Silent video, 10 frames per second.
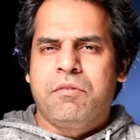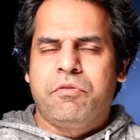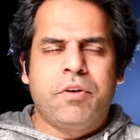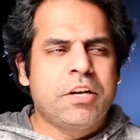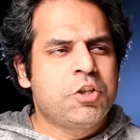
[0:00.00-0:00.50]

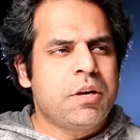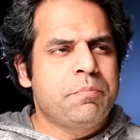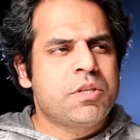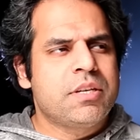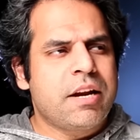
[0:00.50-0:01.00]

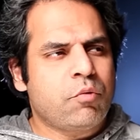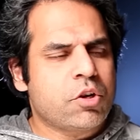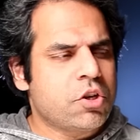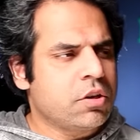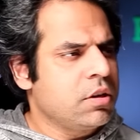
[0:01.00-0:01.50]
friendships,
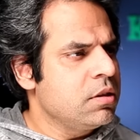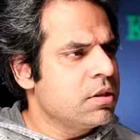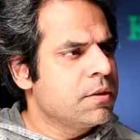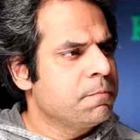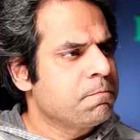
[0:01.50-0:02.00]
network
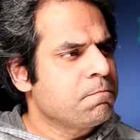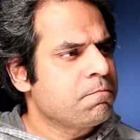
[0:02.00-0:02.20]
circles,